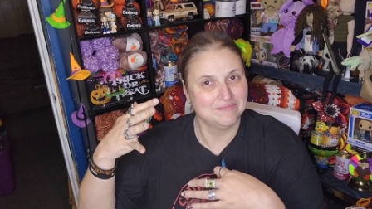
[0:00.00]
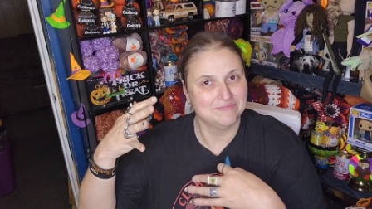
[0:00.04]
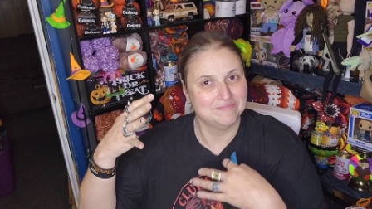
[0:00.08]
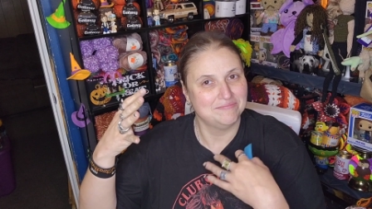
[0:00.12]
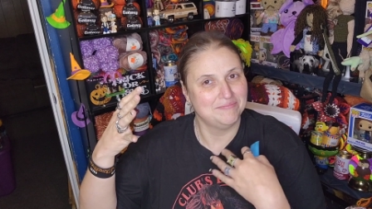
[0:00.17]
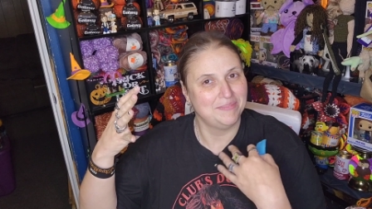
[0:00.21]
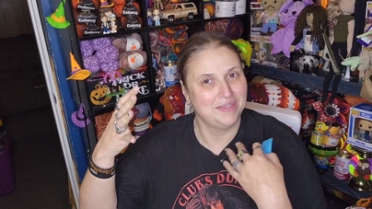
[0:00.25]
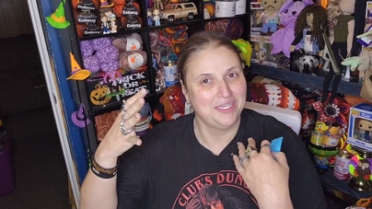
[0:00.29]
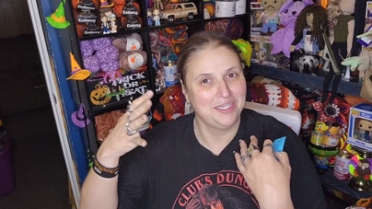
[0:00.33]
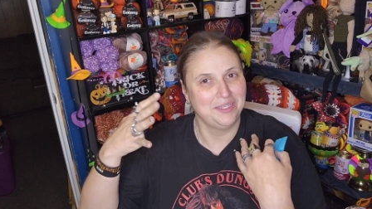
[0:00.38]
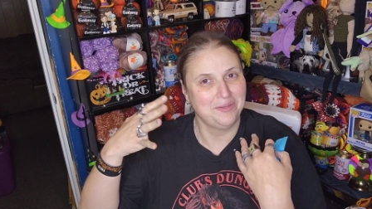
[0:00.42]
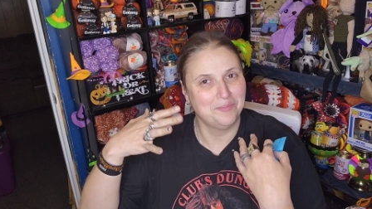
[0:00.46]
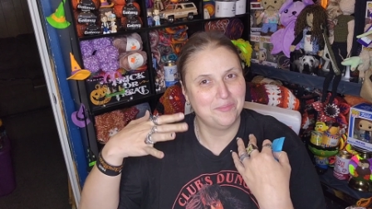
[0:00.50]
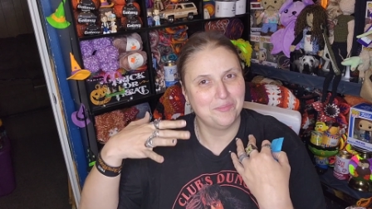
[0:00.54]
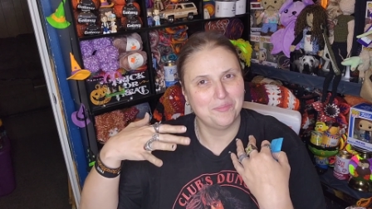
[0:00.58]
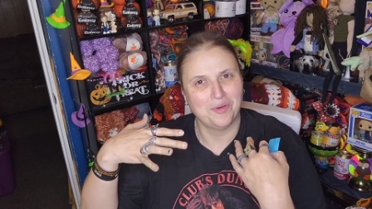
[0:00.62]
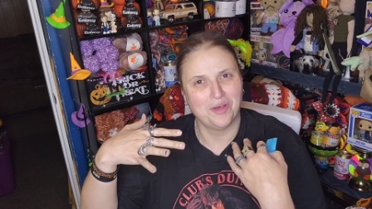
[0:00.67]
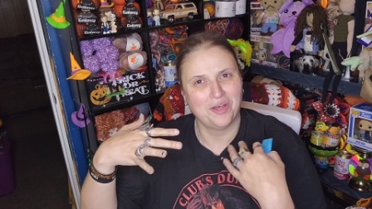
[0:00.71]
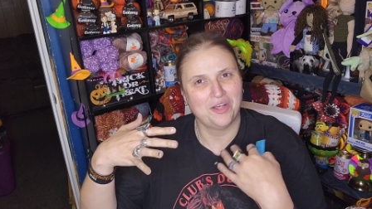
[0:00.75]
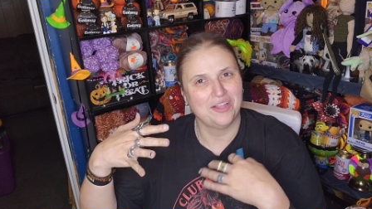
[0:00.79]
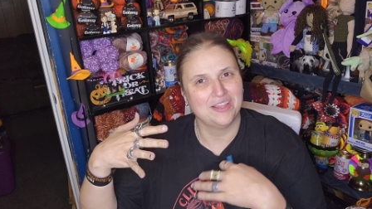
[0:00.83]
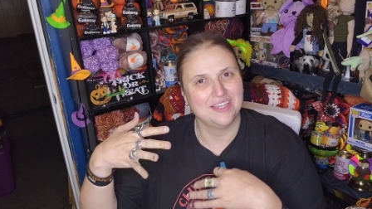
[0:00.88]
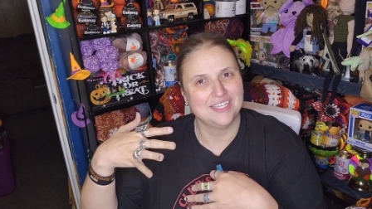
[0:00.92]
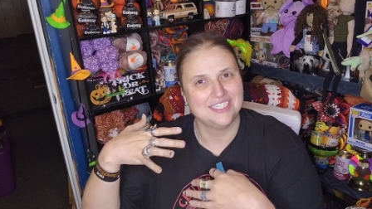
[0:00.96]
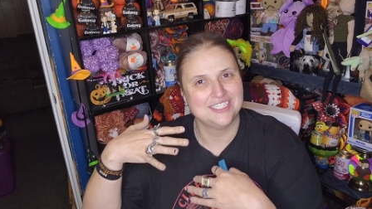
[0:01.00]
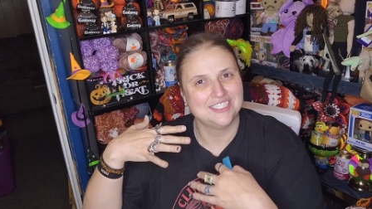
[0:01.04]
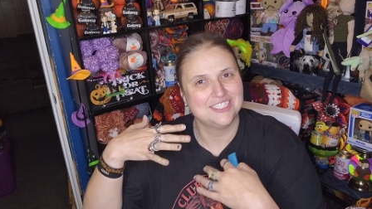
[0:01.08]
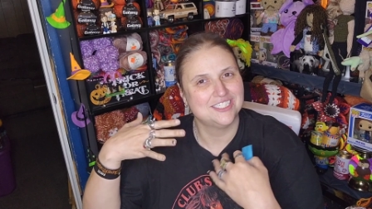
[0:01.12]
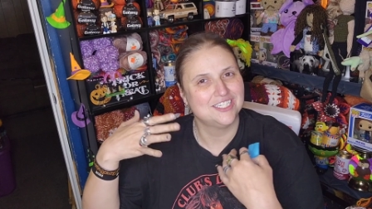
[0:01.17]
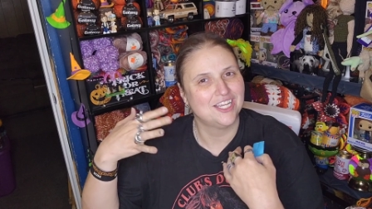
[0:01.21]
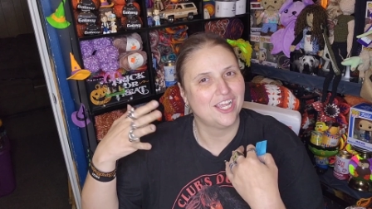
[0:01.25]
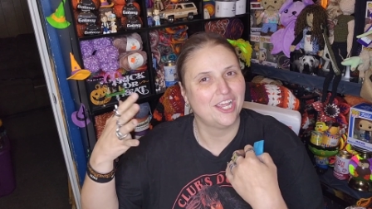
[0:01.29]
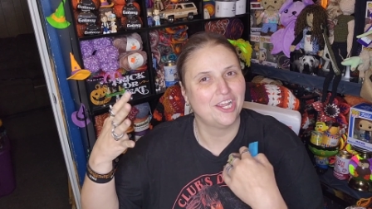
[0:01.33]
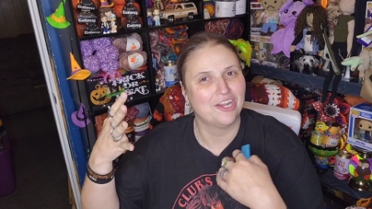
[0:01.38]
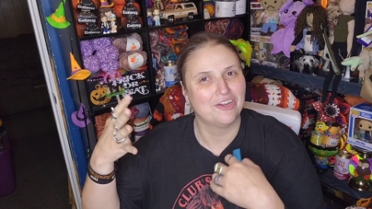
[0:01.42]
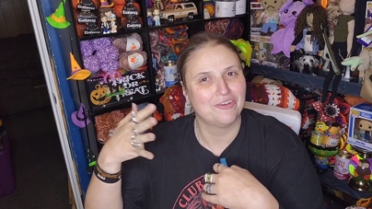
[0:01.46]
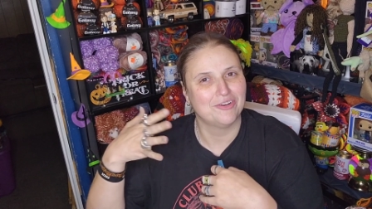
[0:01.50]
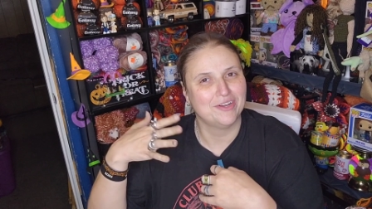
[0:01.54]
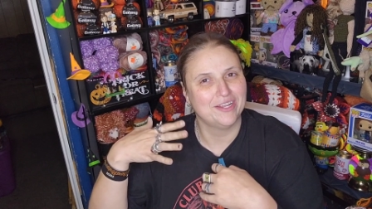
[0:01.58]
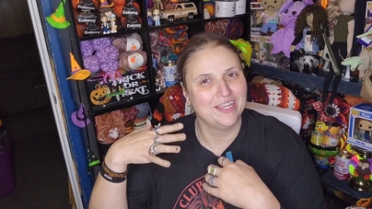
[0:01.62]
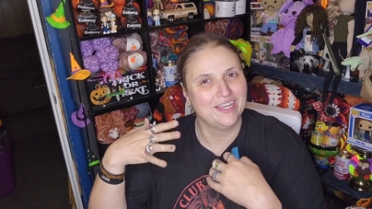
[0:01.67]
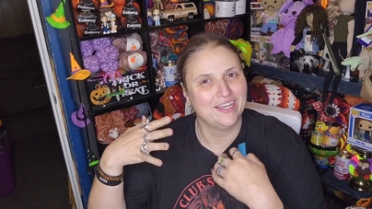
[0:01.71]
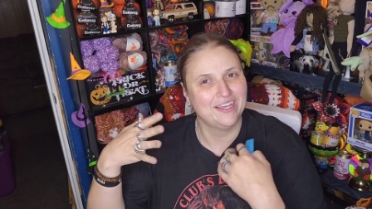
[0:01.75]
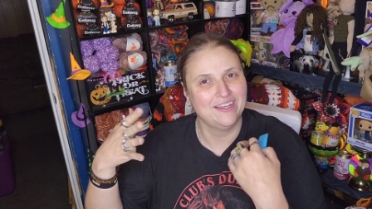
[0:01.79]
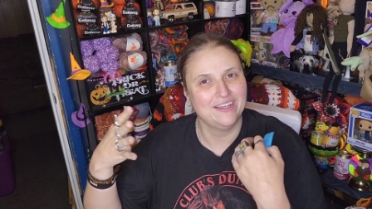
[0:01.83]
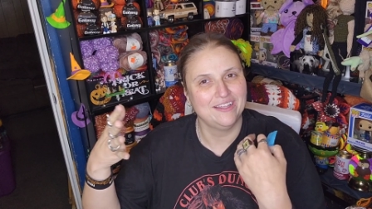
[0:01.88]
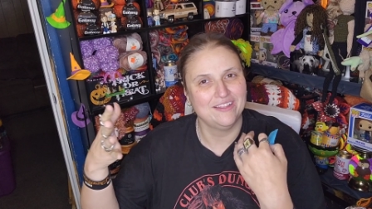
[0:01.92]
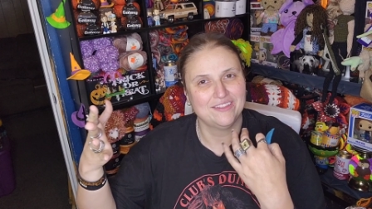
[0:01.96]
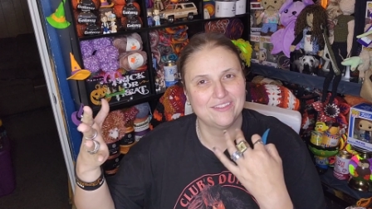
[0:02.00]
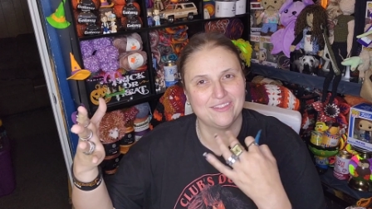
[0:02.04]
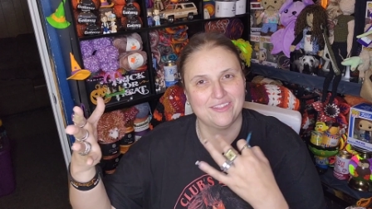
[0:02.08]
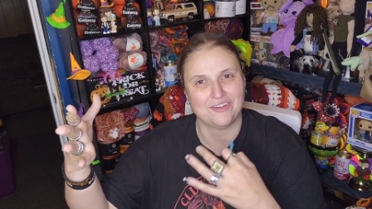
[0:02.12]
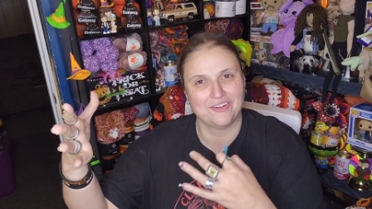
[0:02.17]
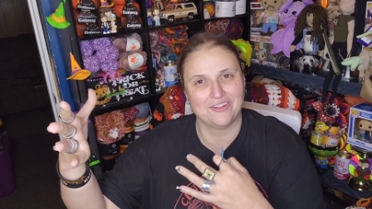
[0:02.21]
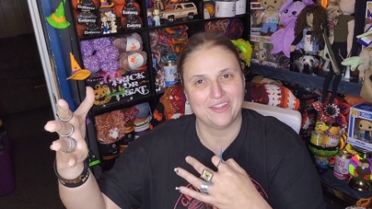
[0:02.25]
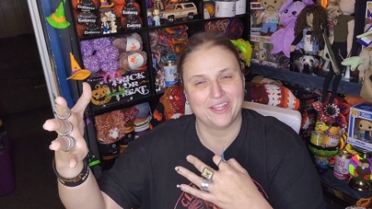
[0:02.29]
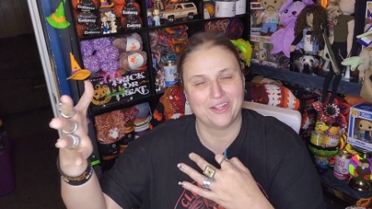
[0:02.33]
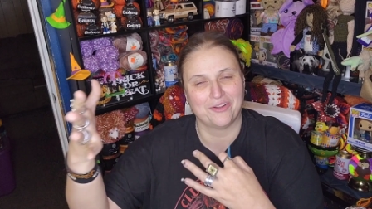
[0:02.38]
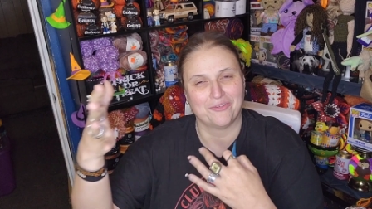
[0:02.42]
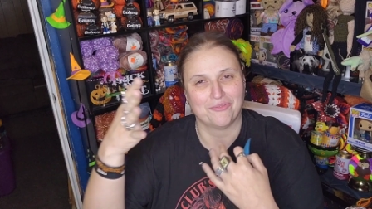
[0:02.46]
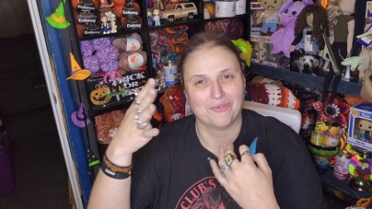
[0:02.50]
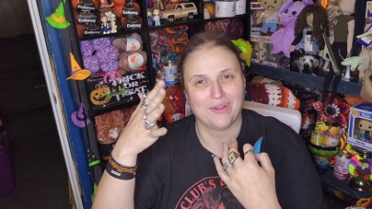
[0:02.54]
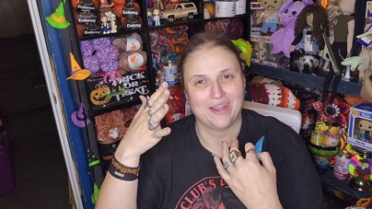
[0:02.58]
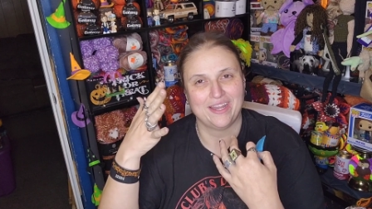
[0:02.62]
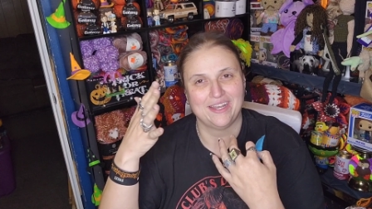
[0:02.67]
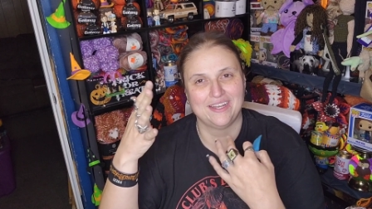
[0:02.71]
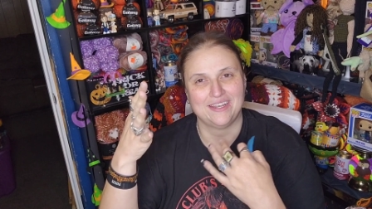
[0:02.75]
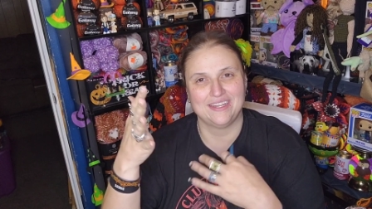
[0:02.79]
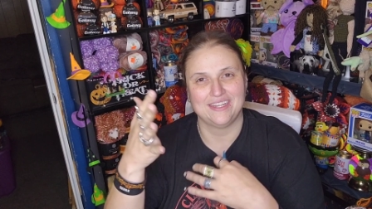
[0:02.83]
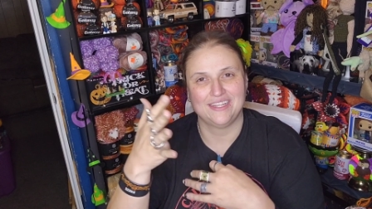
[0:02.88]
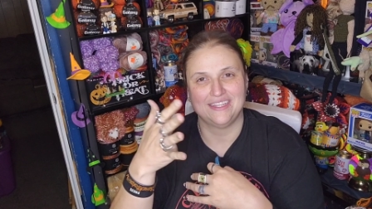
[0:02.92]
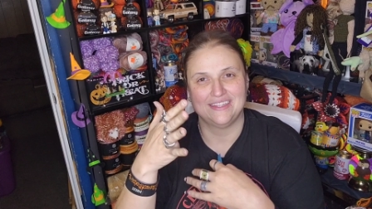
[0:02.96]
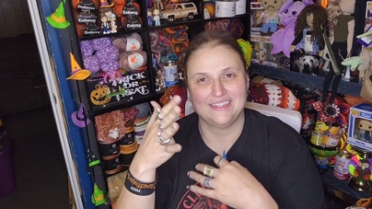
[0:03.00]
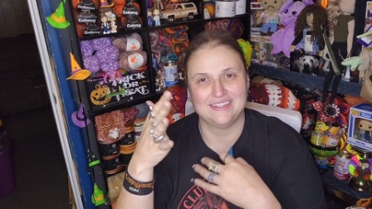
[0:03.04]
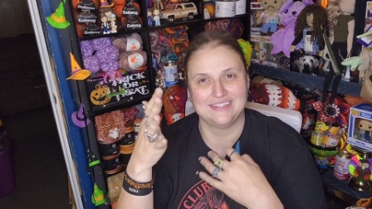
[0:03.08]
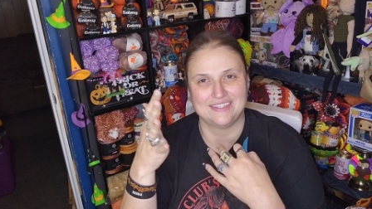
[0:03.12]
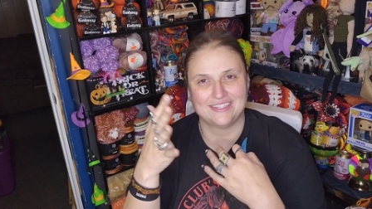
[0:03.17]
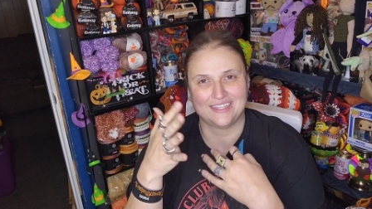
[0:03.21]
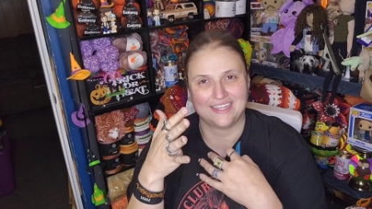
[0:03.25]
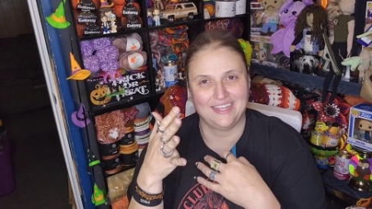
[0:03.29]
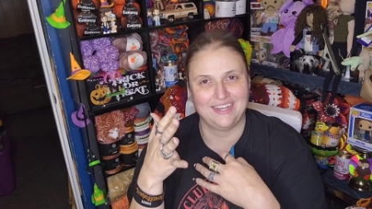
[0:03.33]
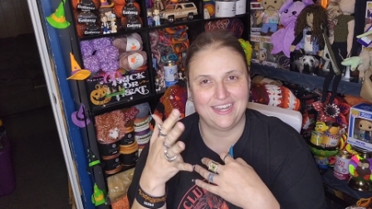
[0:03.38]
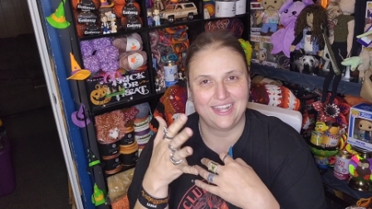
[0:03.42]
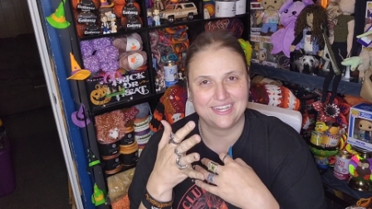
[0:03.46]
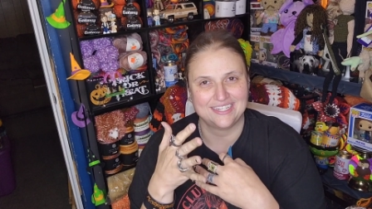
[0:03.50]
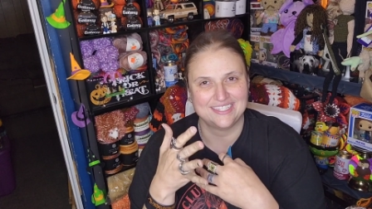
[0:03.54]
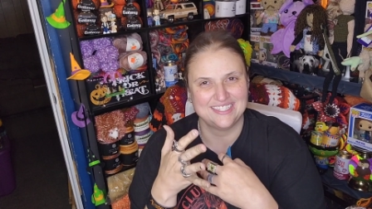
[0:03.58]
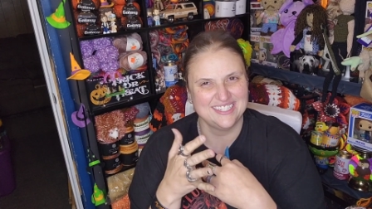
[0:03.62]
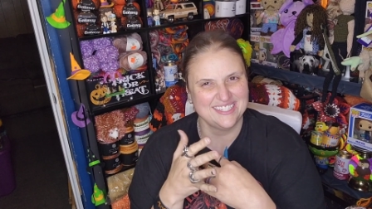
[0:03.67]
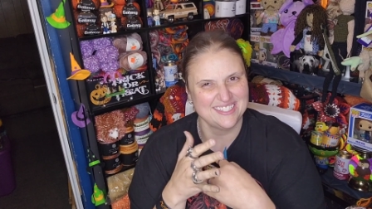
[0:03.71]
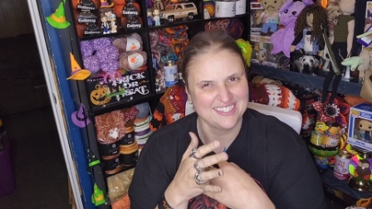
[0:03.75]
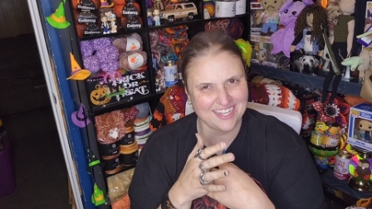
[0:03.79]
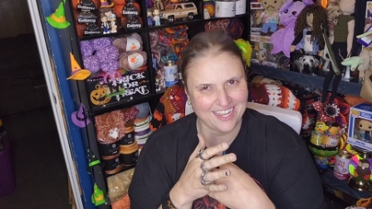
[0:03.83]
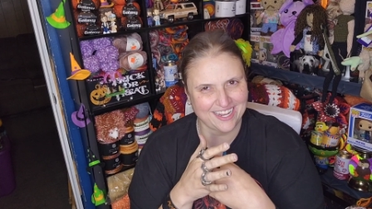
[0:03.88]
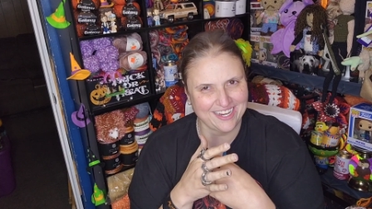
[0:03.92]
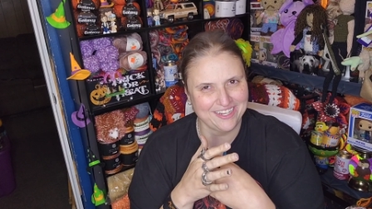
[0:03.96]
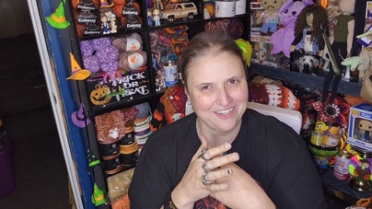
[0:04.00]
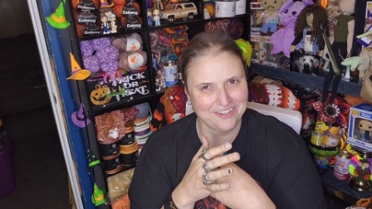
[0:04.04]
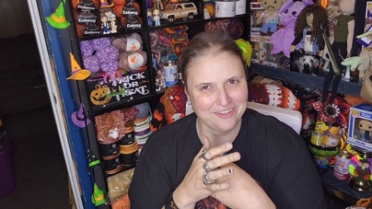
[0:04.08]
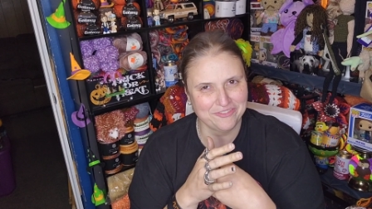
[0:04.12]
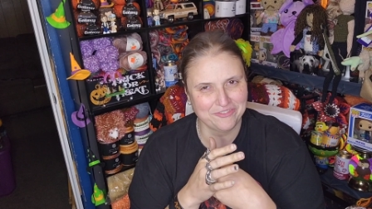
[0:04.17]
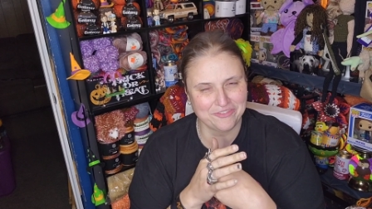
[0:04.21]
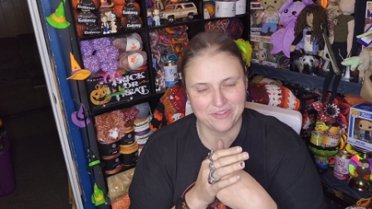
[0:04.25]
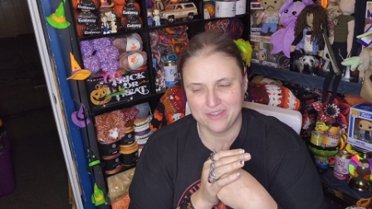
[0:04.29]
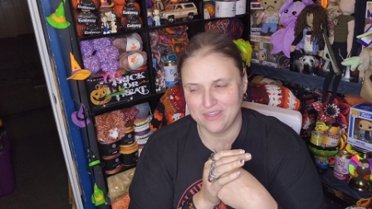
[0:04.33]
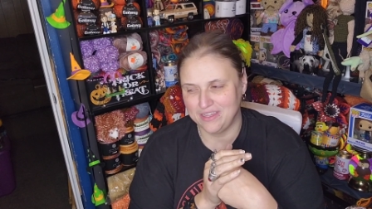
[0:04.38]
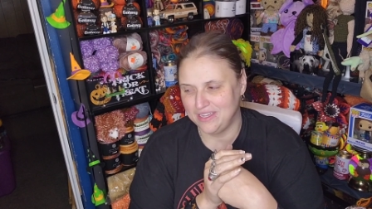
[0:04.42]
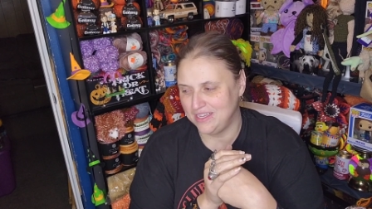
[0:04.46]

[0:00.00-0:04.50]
mini mallish area they're like right in connected kind of